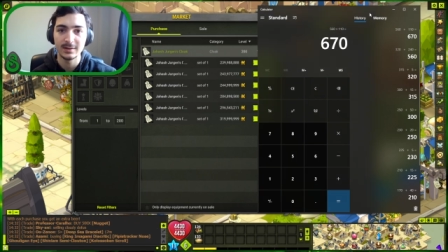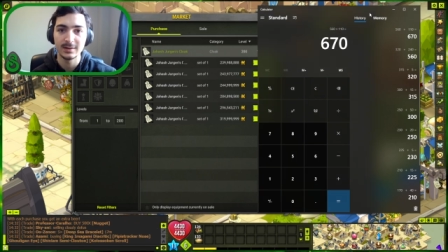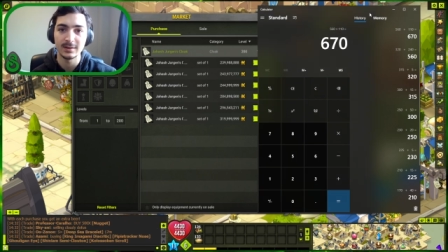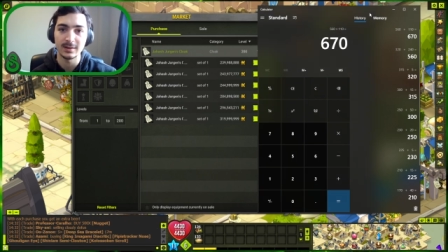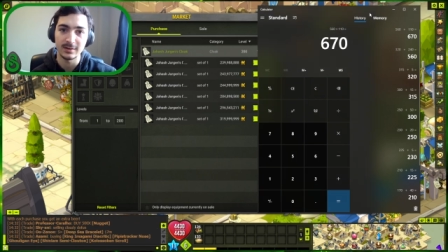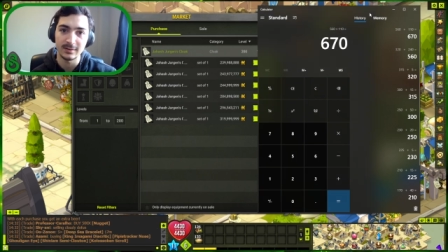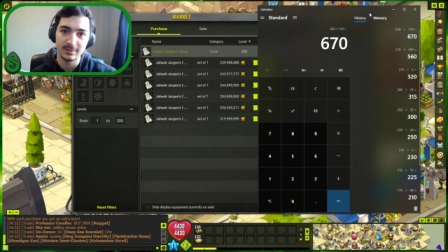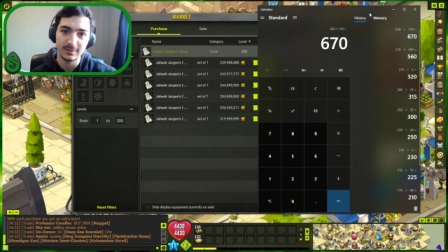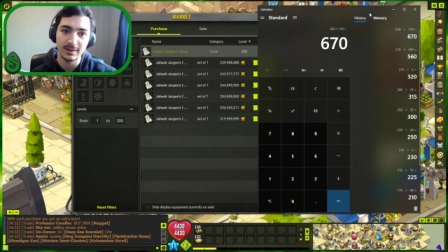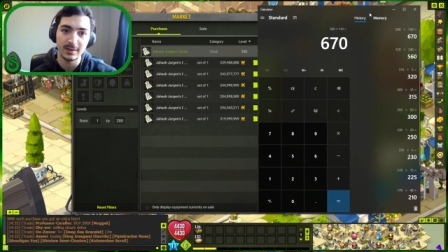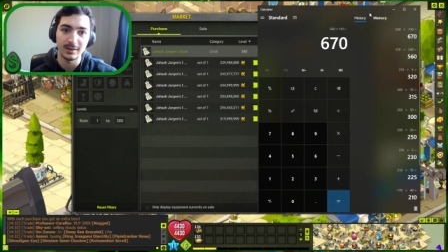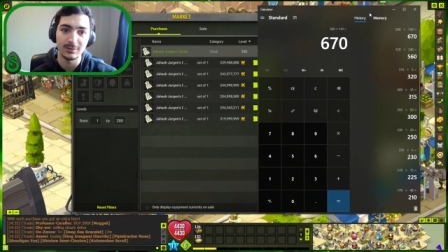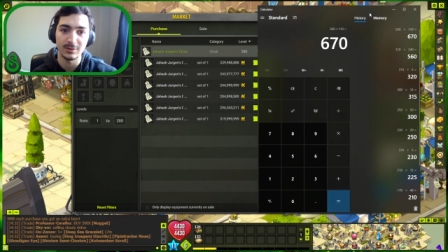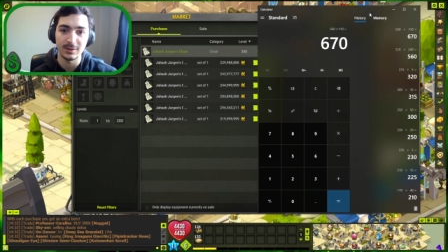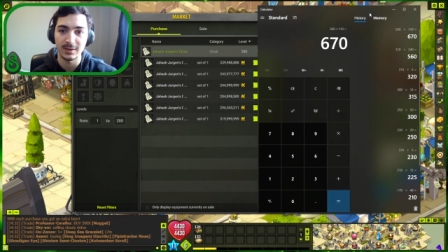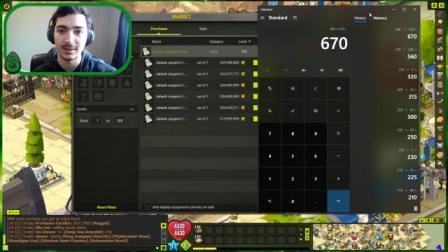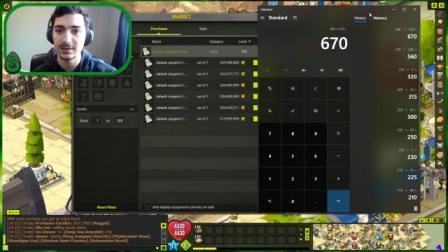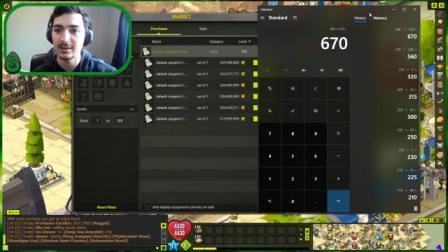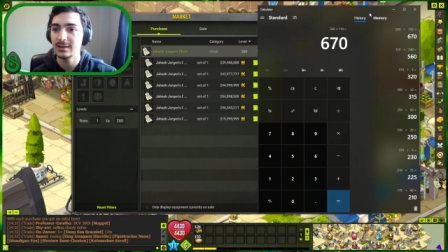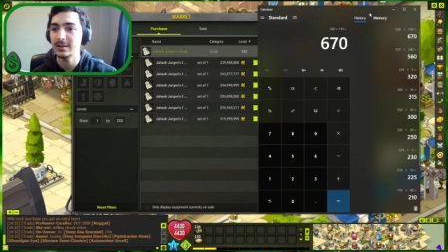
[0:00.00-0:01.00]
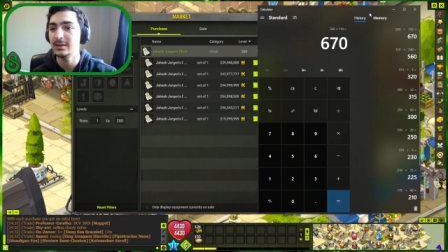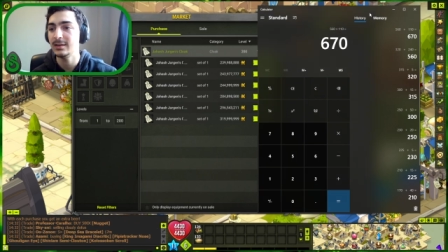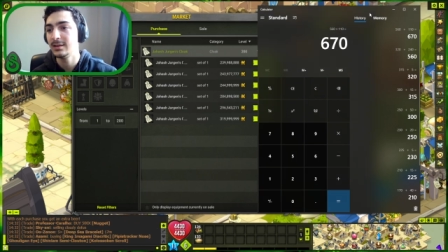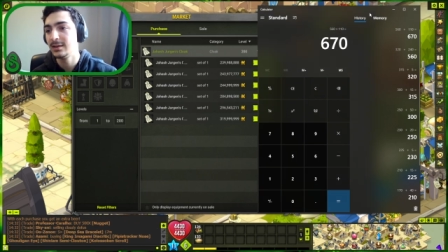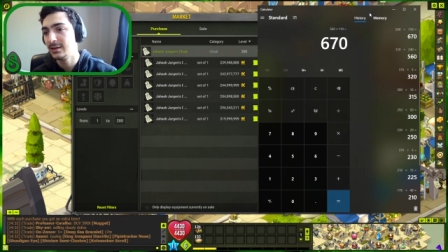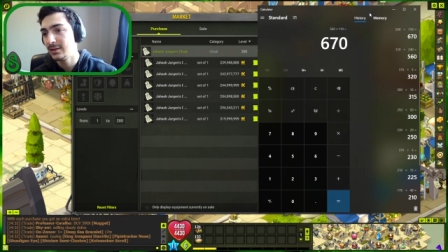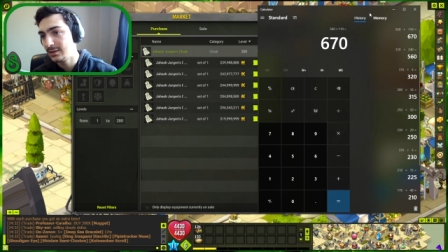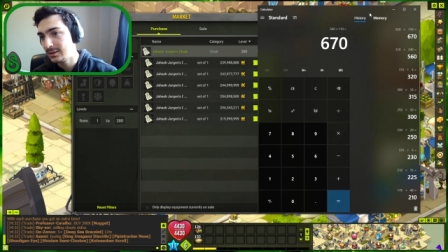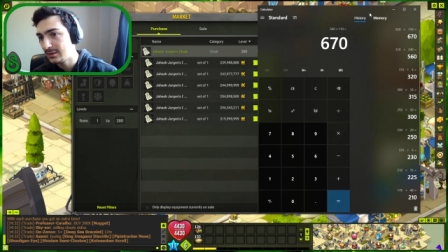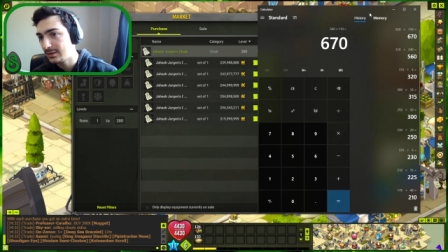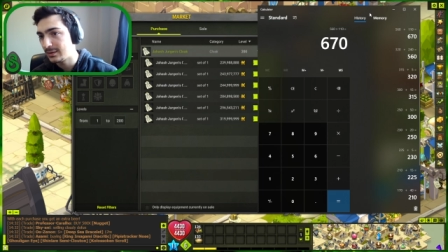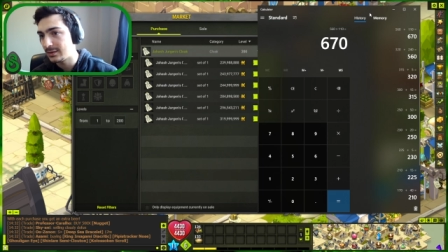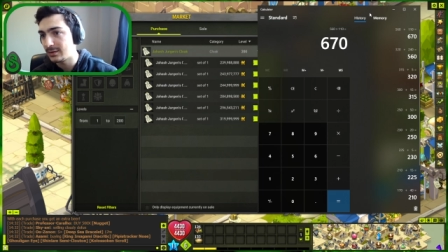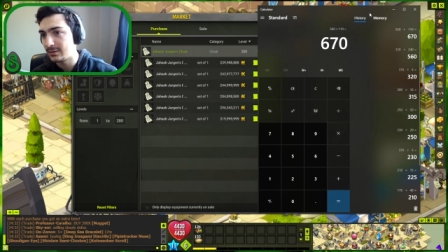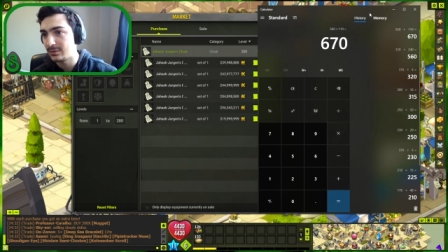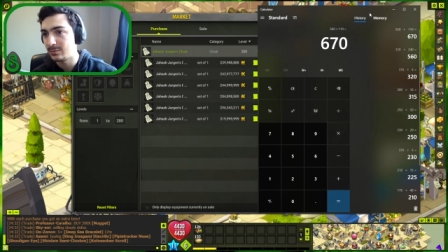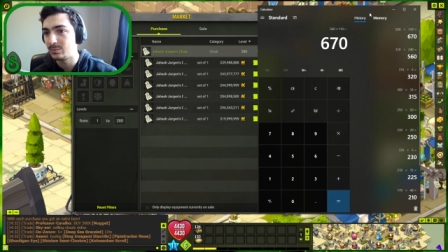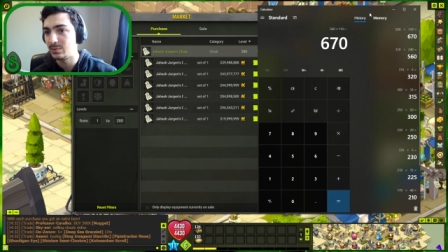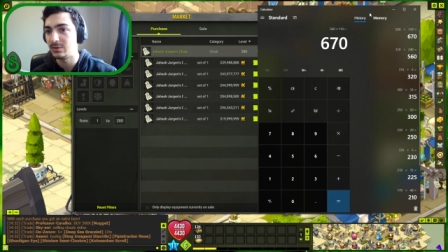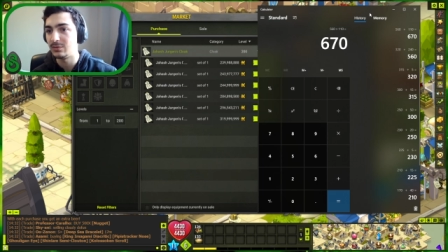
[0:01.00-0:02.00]
Got to sell everything again,
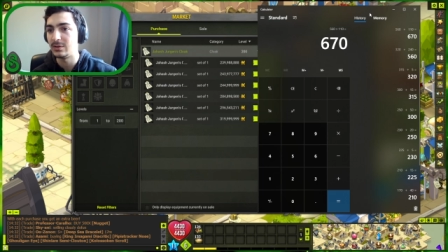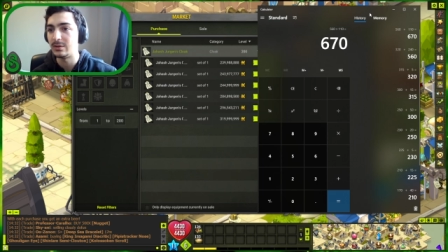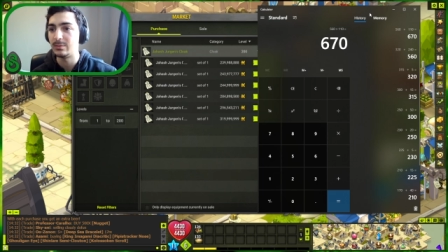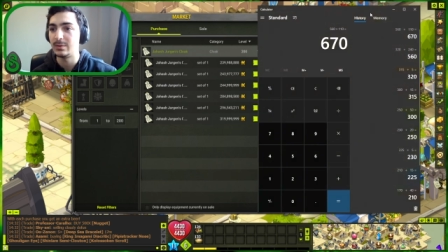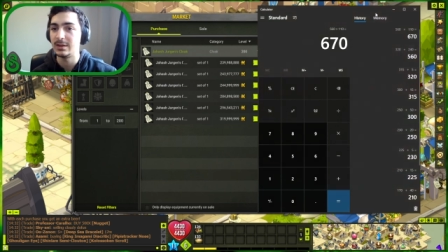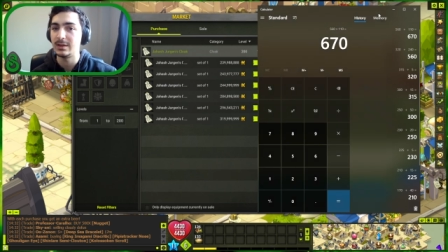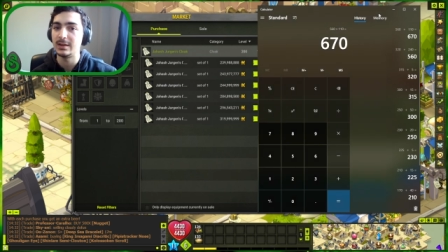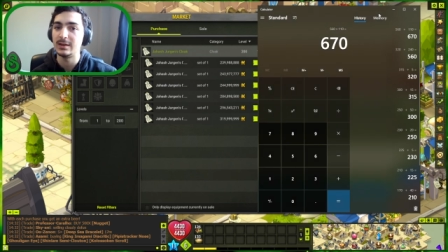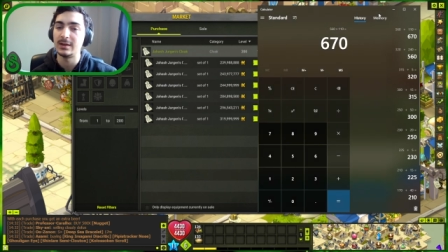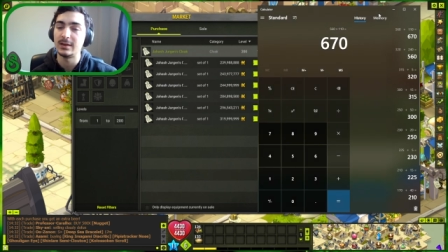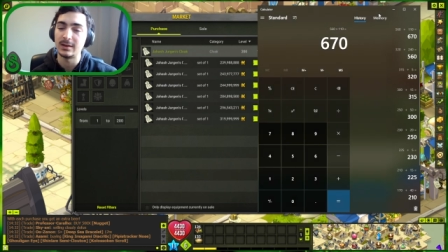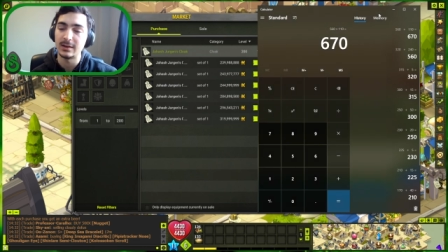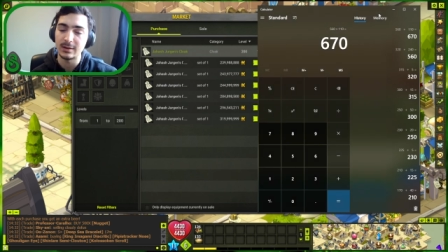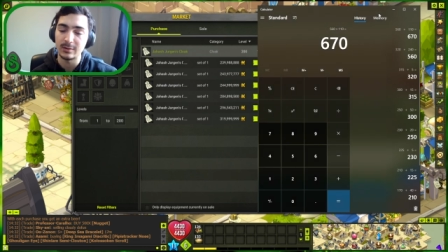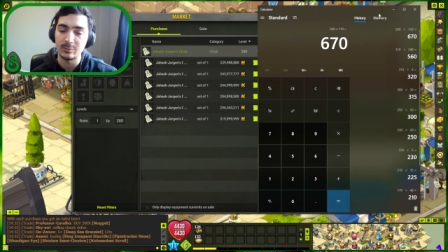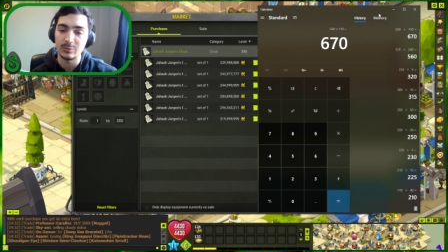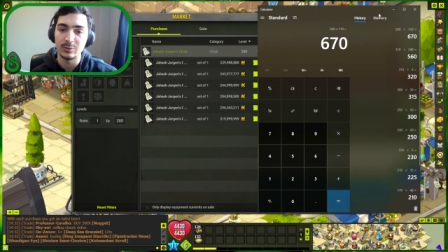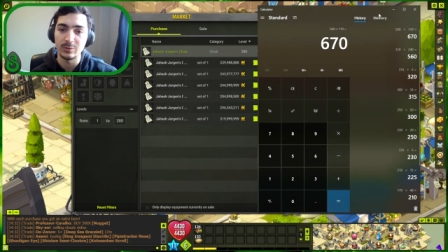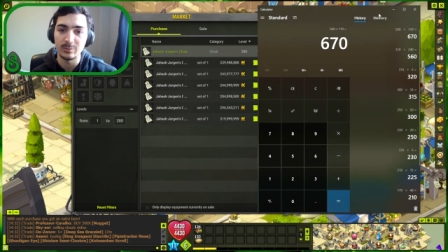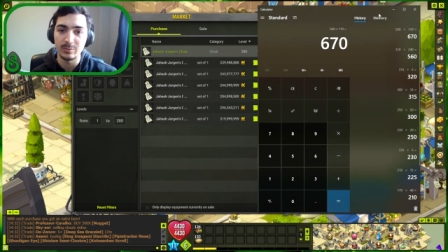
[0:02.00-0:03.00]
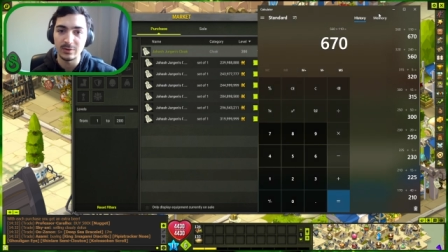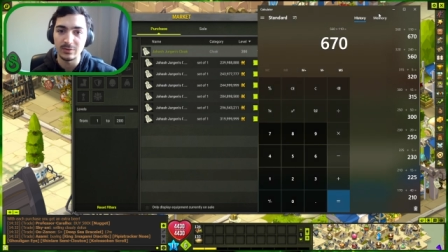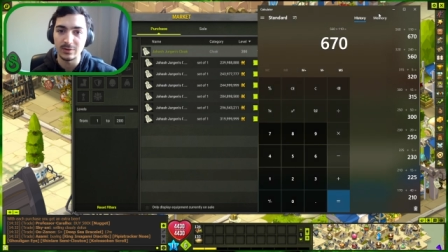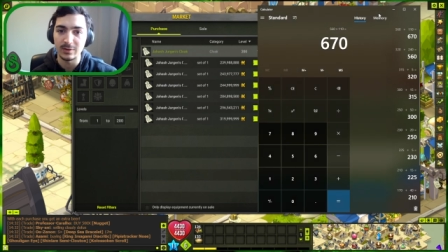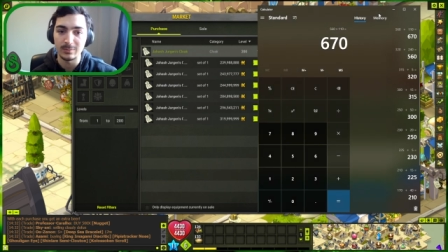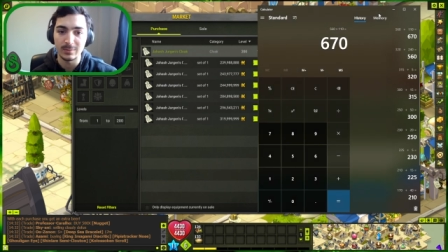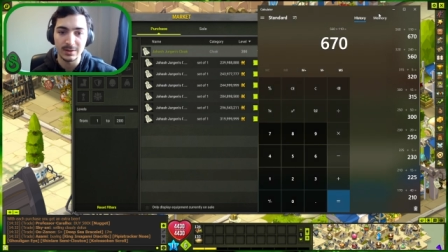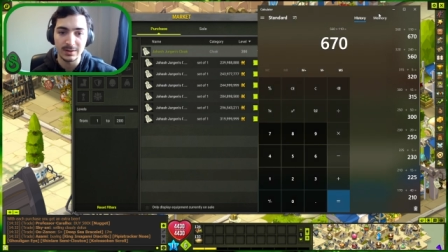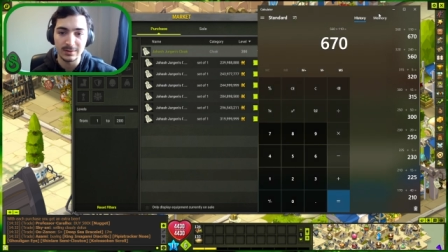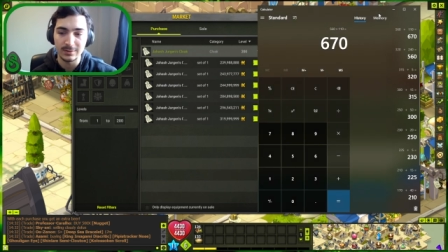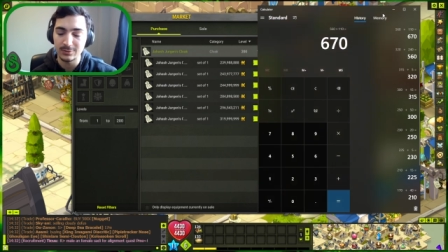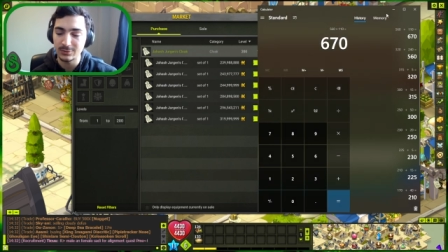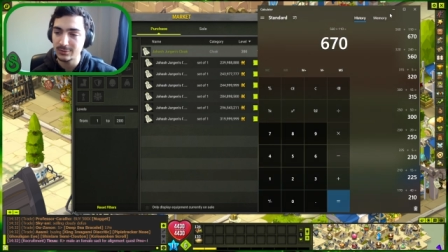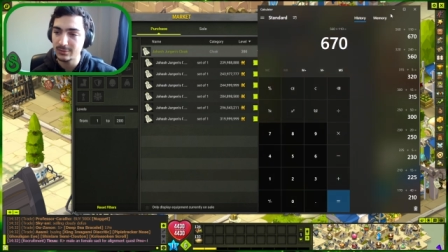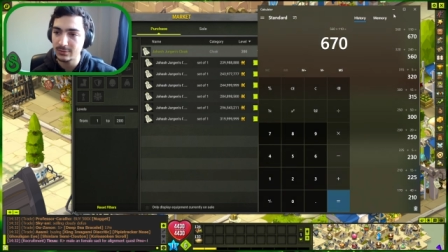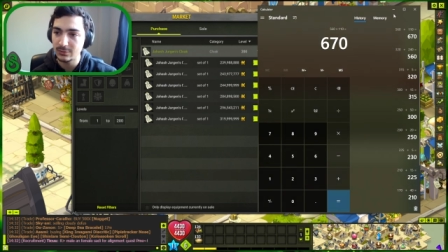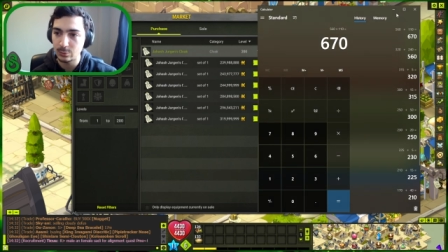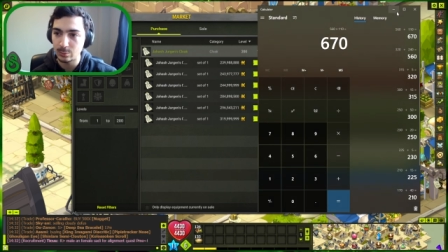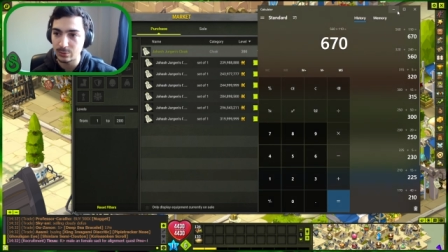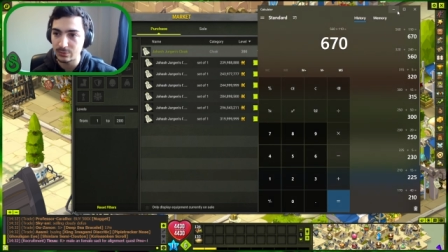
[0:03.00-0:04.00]
geared P V M again, and now I'm doing P V M again. It's
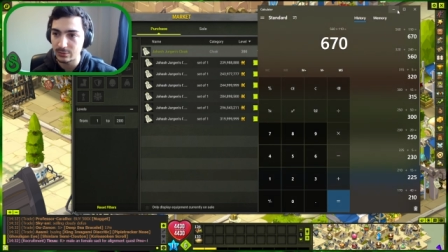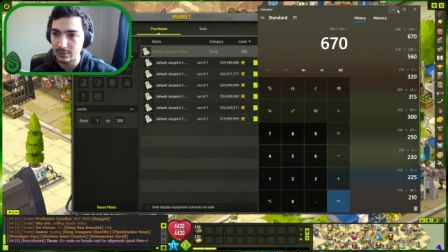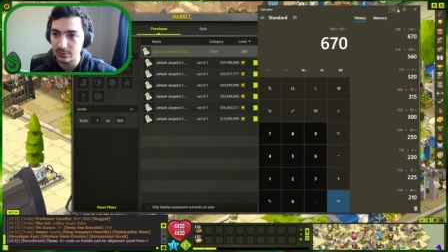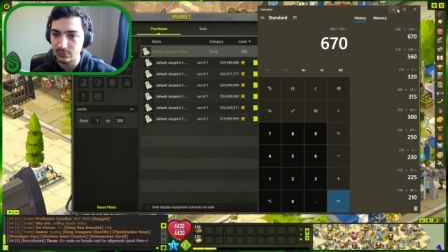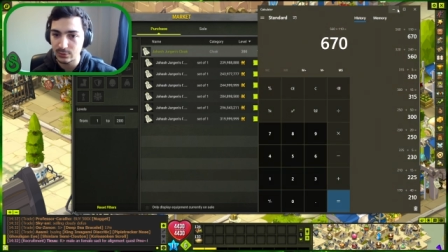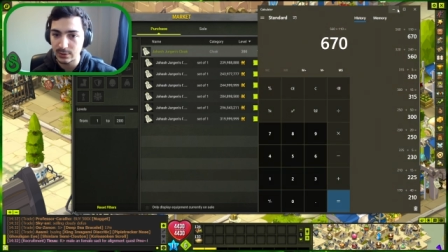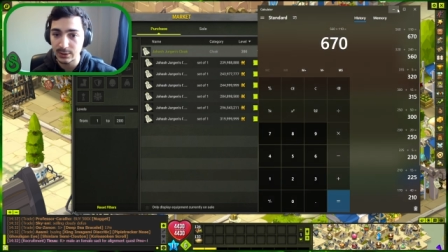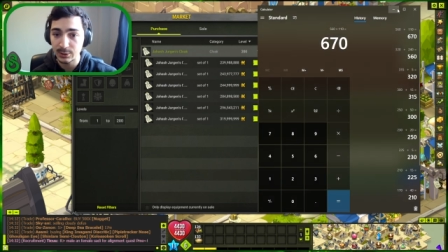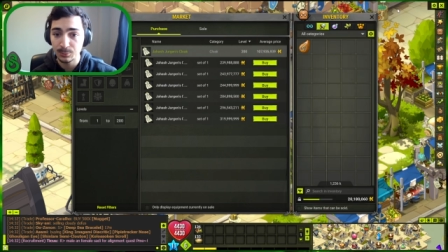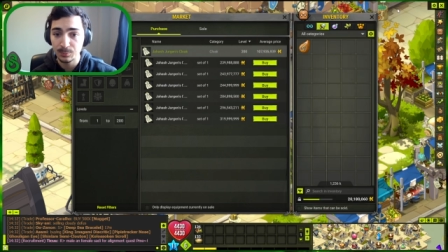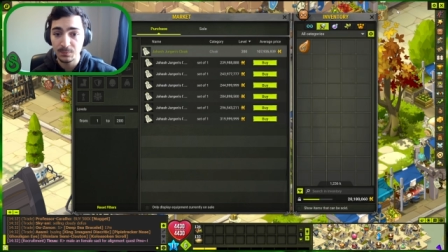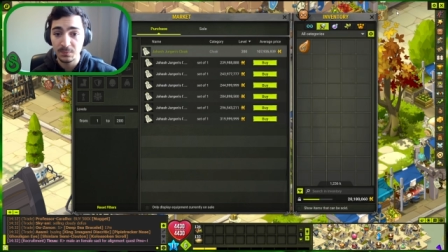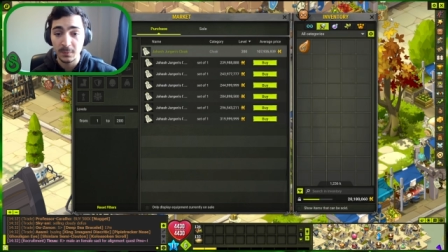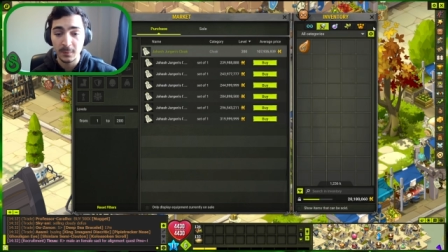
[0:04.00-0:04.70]
just super frustrating.